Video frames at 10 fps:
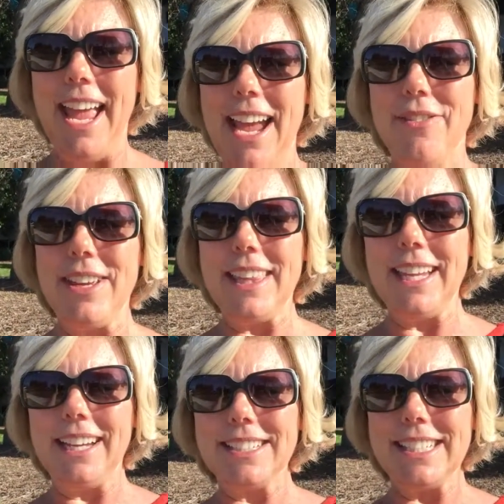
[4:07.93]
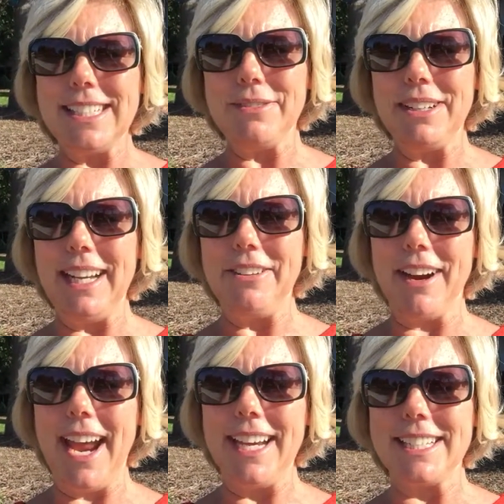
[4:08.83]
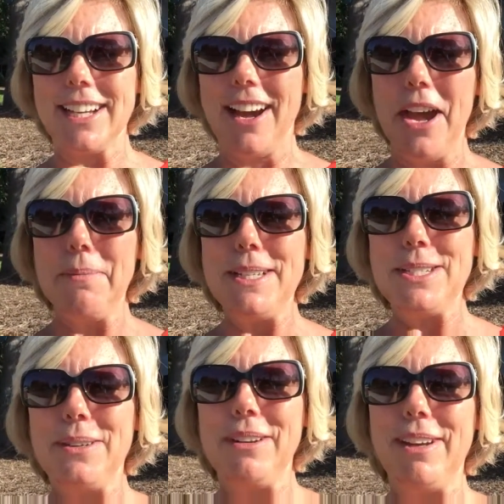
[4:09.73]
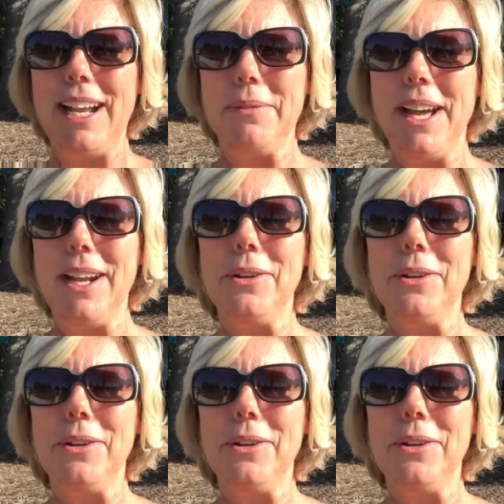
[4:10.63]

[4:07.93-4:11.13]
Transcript: Everything else is really great. I hope you're doing really well.